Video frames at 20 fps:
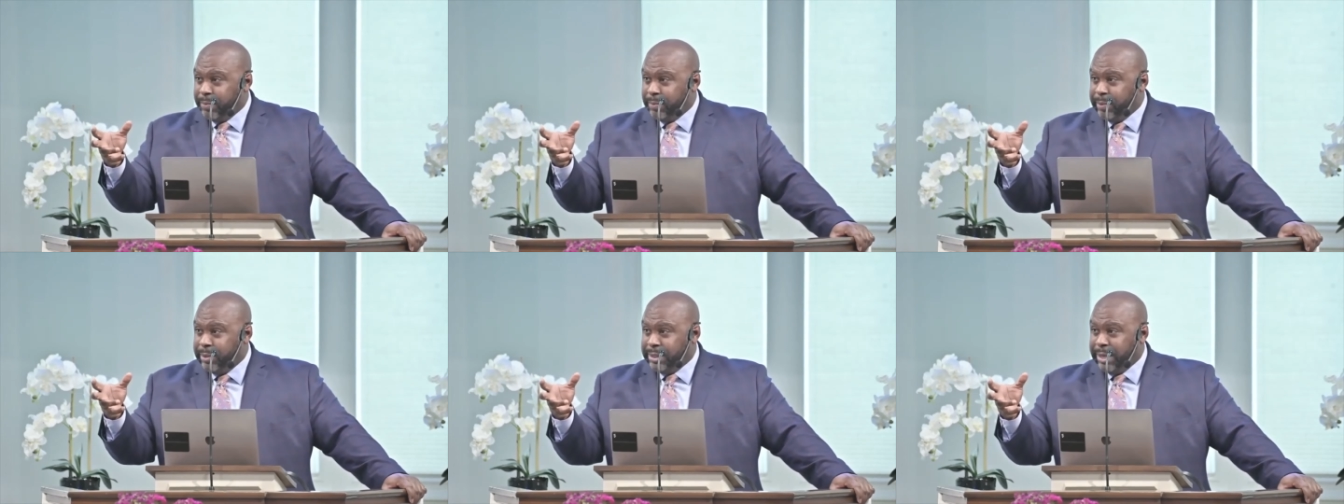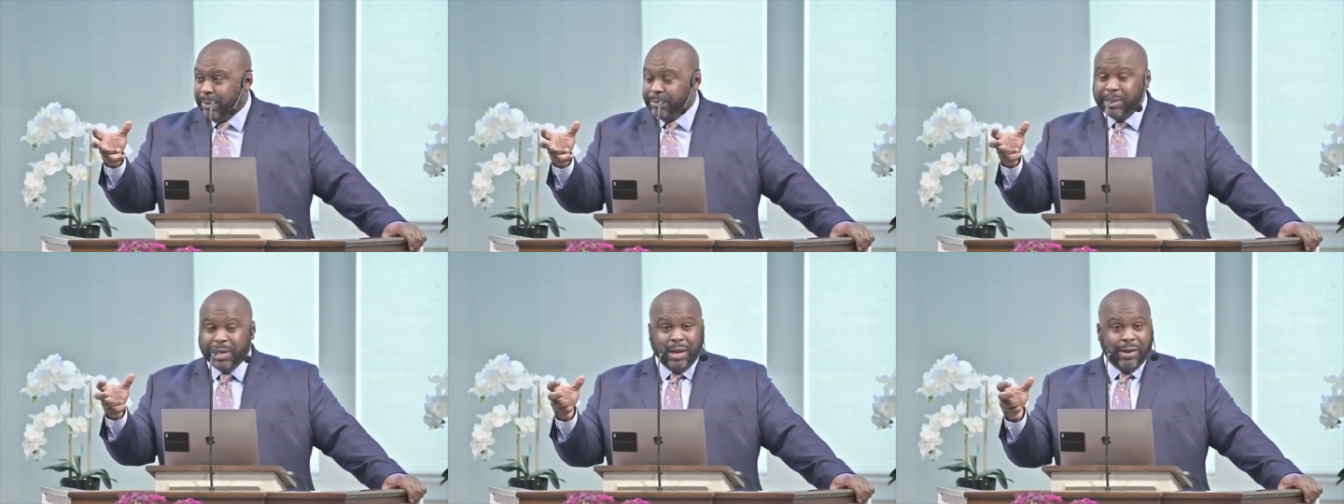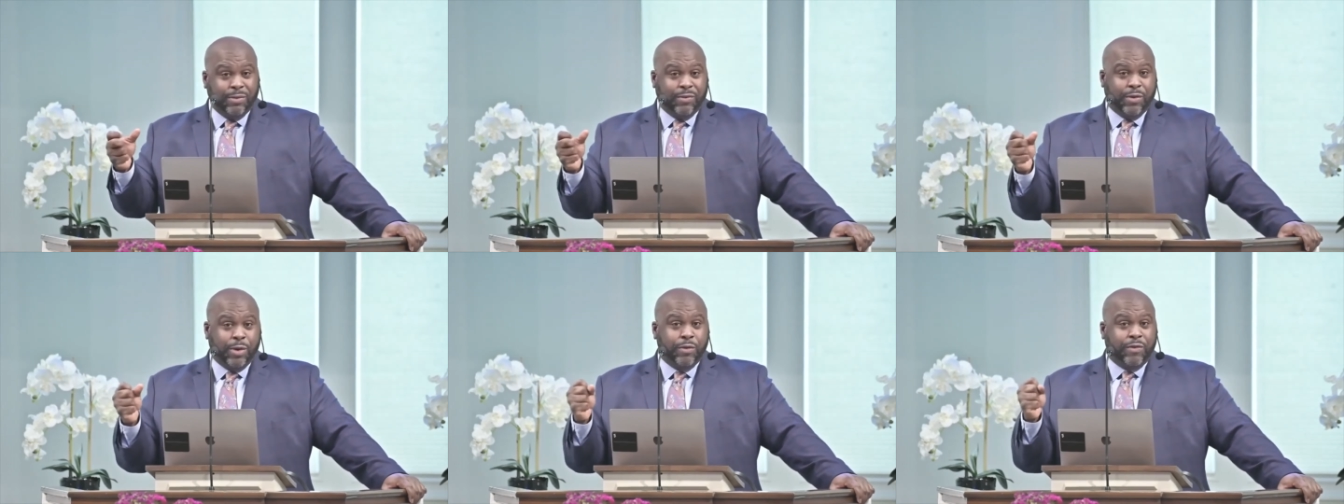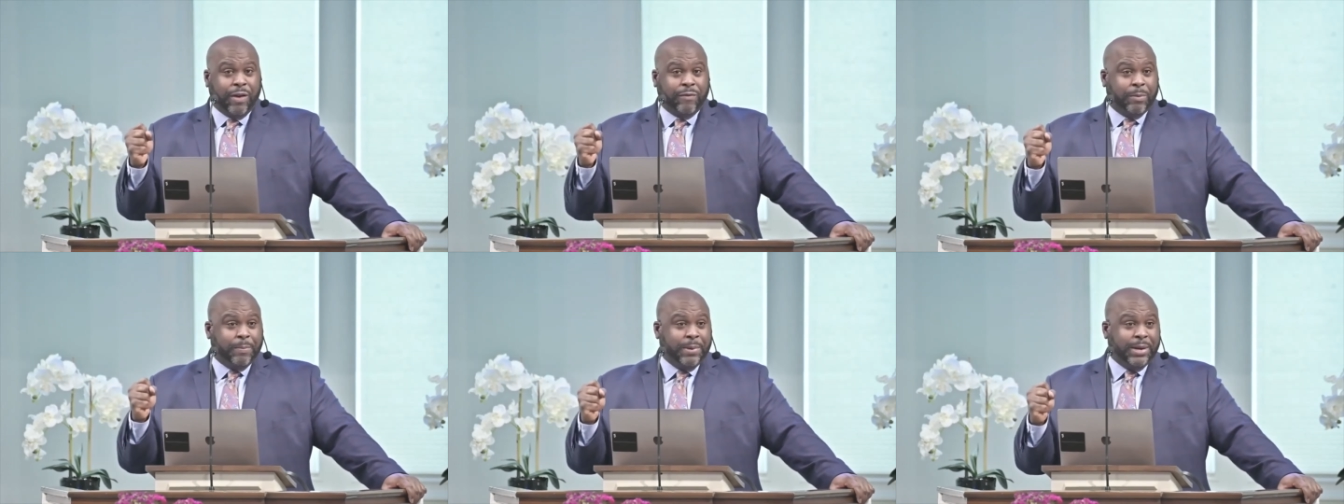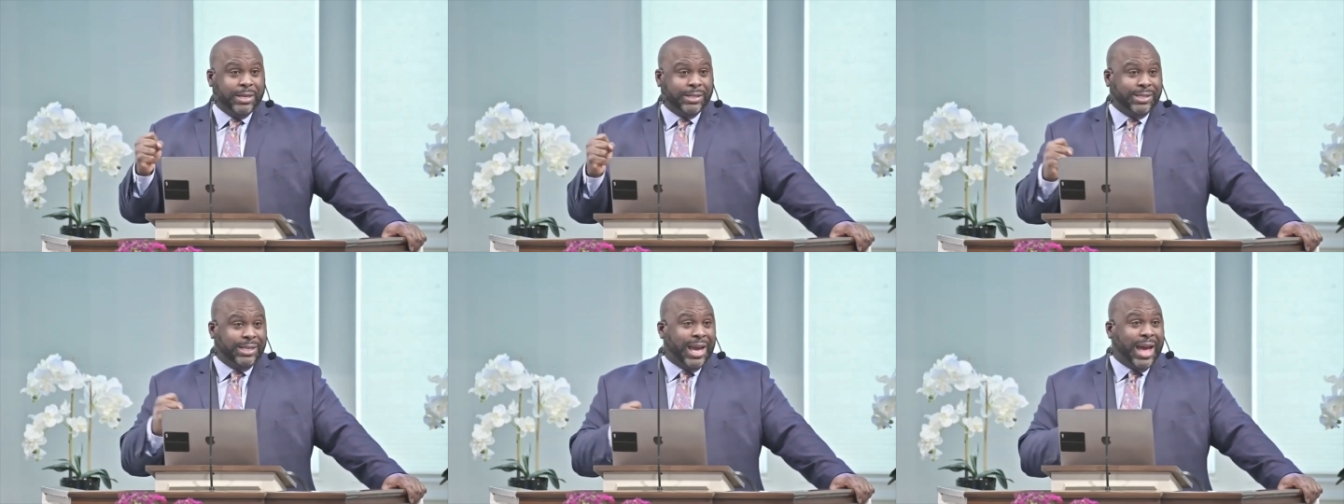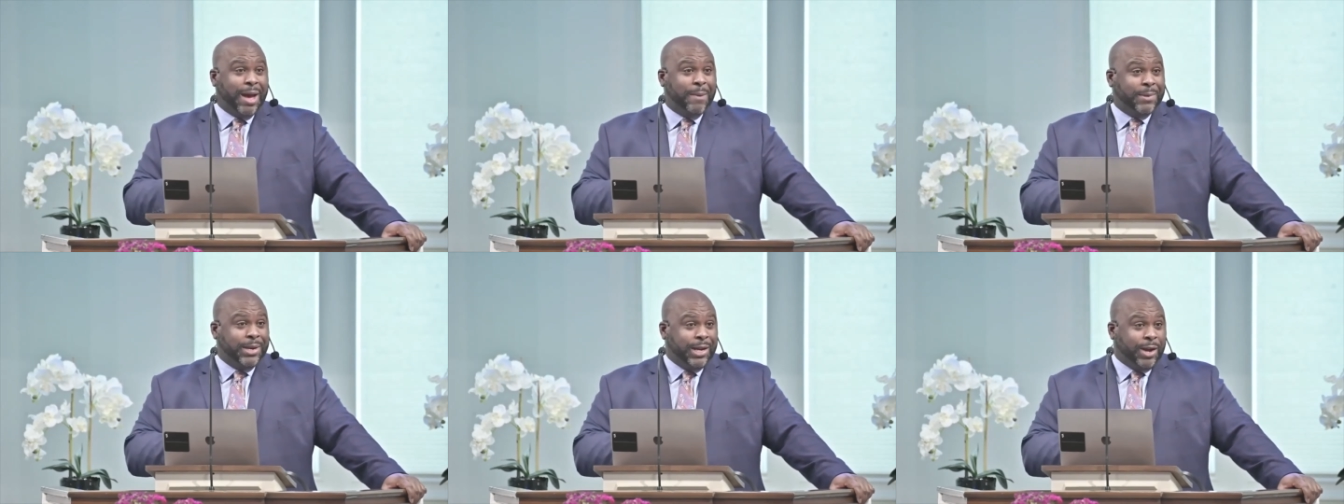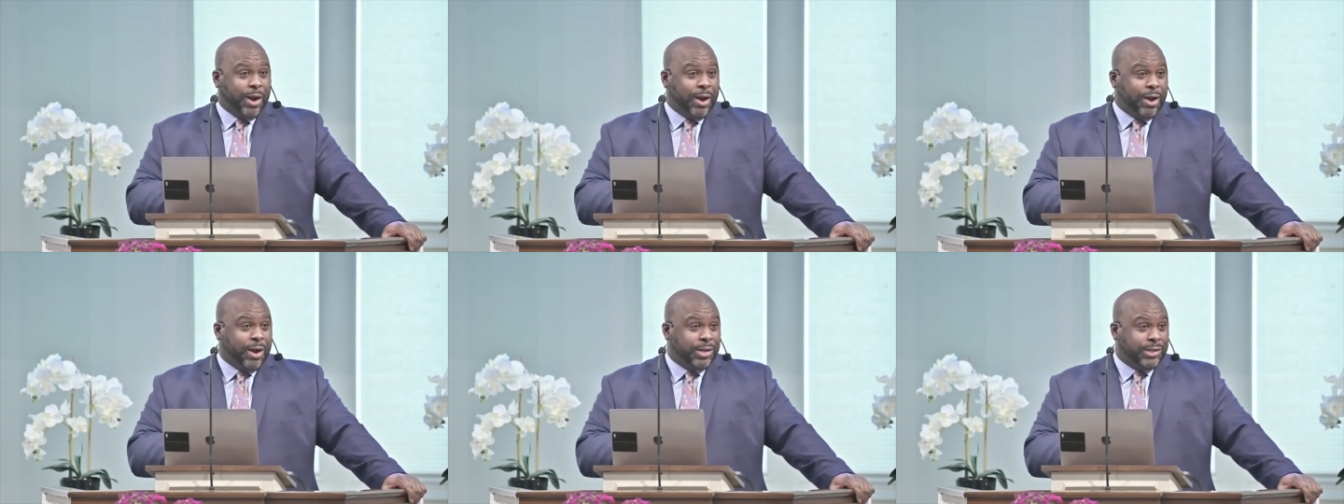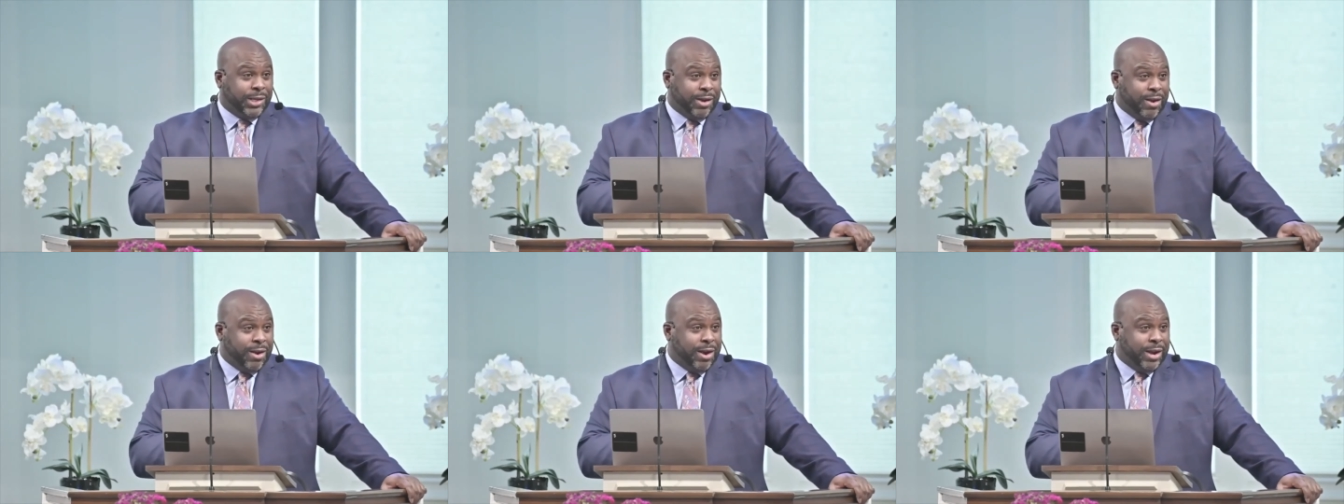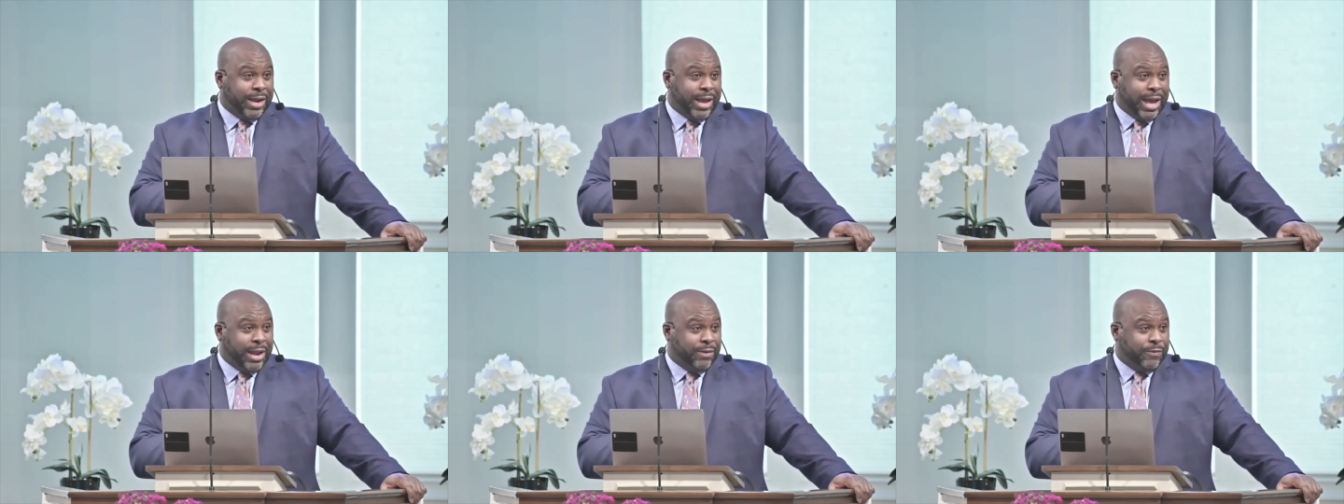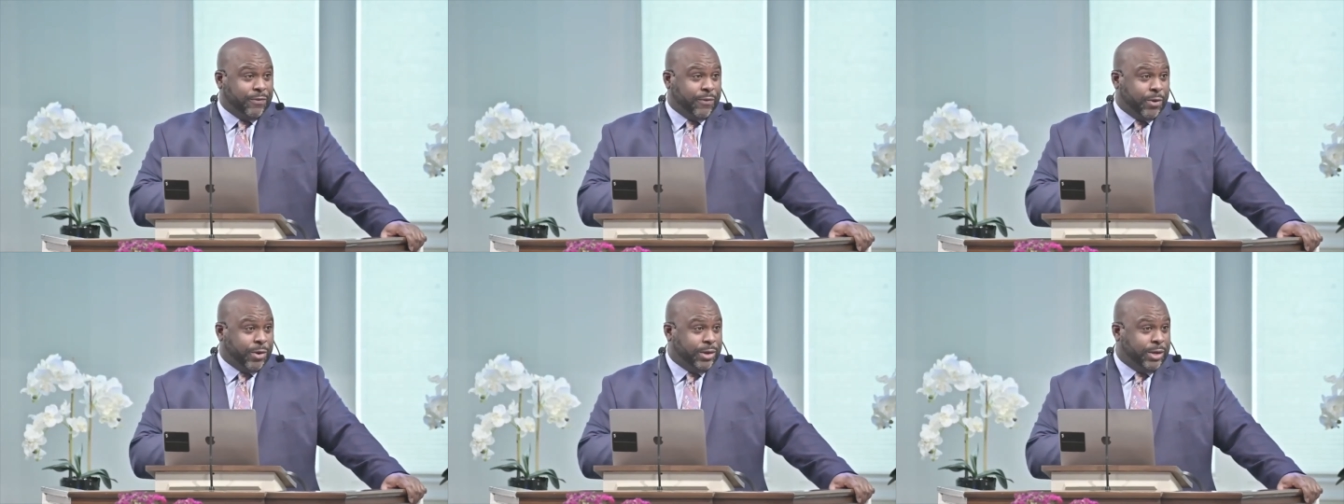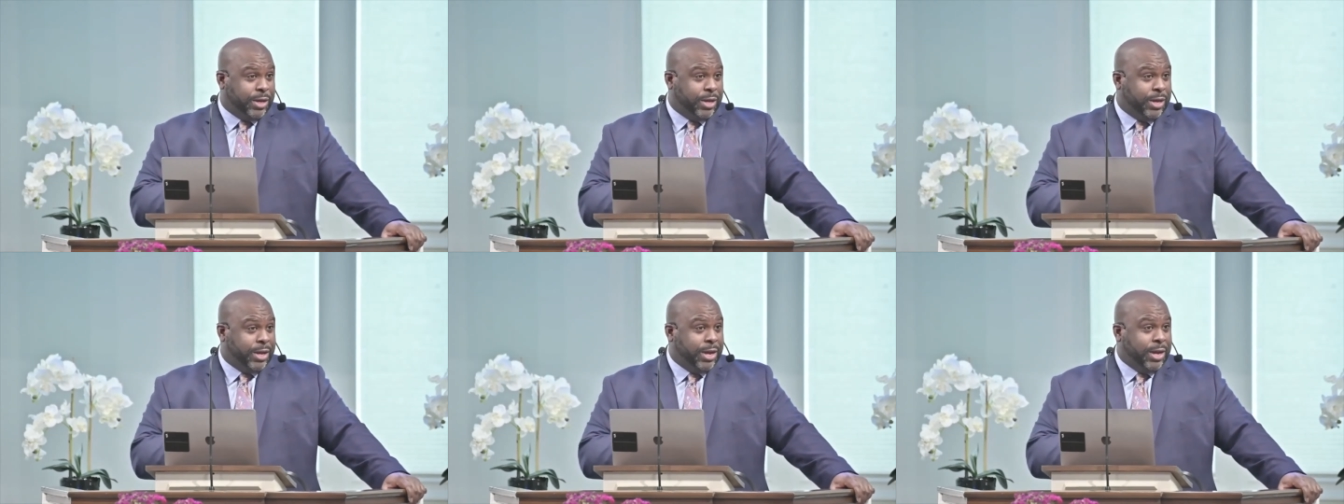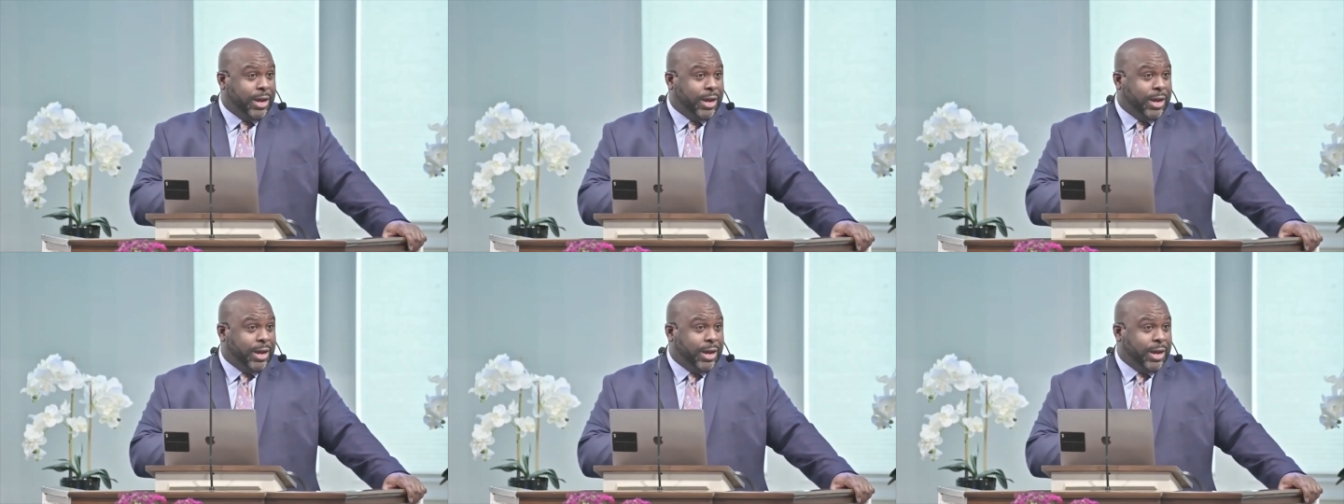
Because I'm telling you, if you've ever been to see how many cars there are in California,